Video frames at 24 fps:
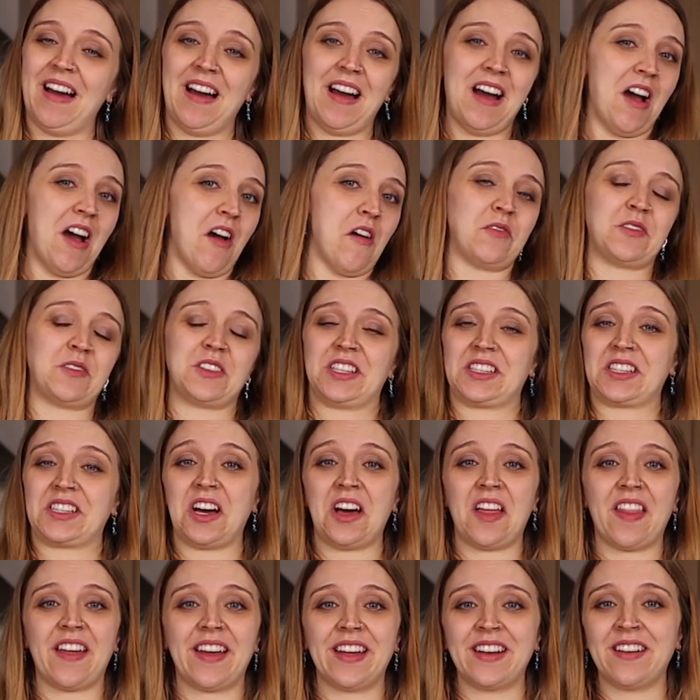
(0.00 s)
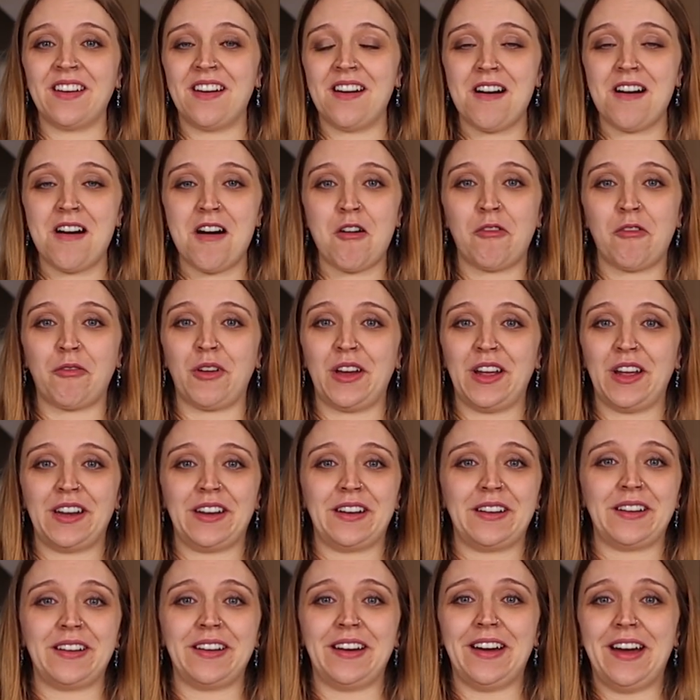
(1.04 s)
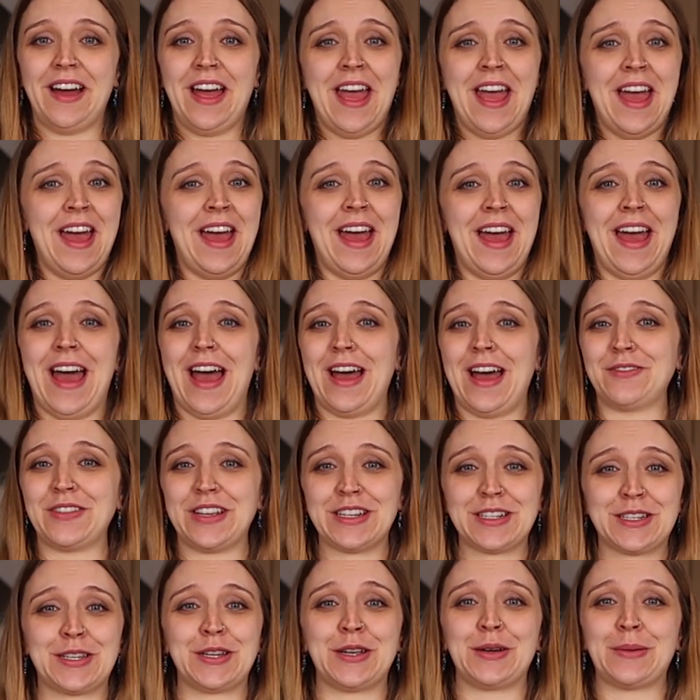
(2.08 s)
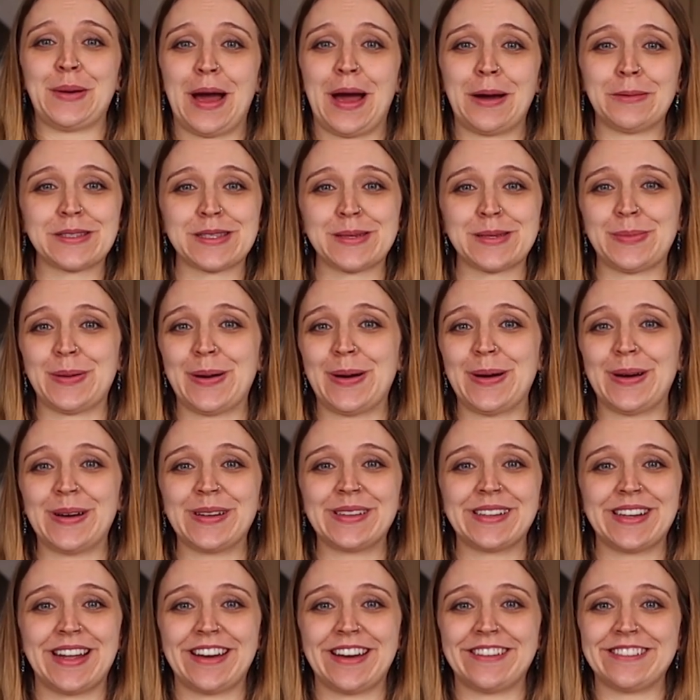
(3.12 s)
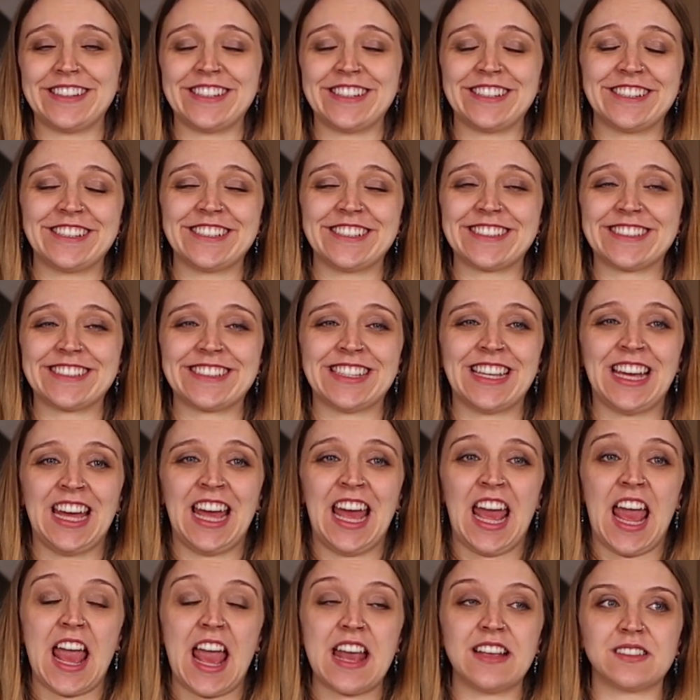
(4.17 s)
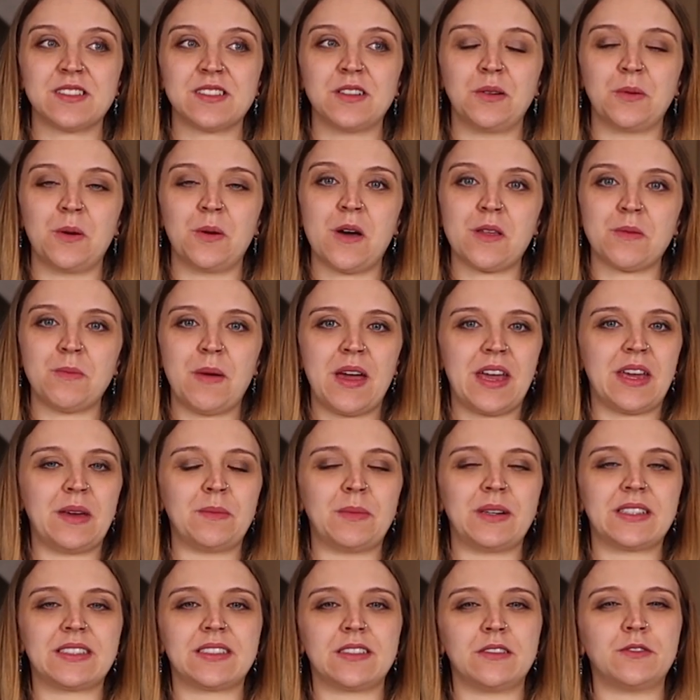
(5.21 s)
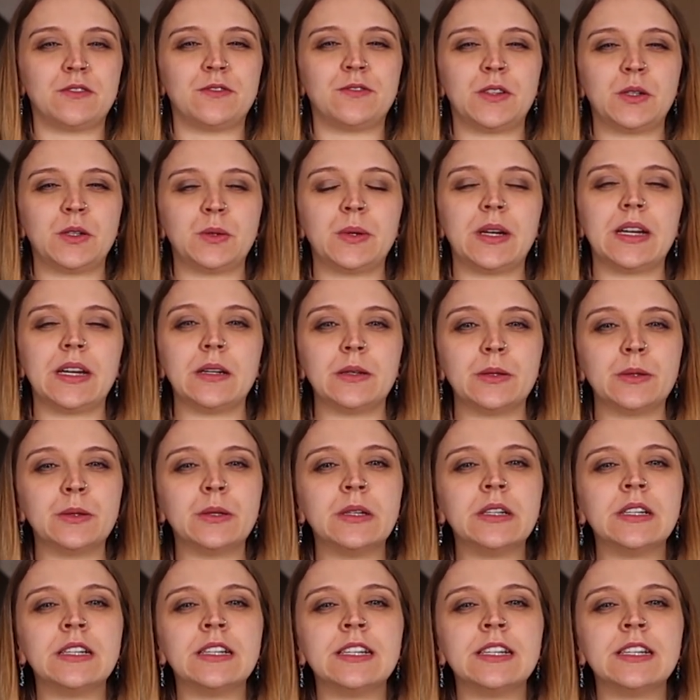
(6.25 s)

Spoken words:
I've just cut that in half and I have it 2 hours apart now, you know, it's not worth making myself feel ill.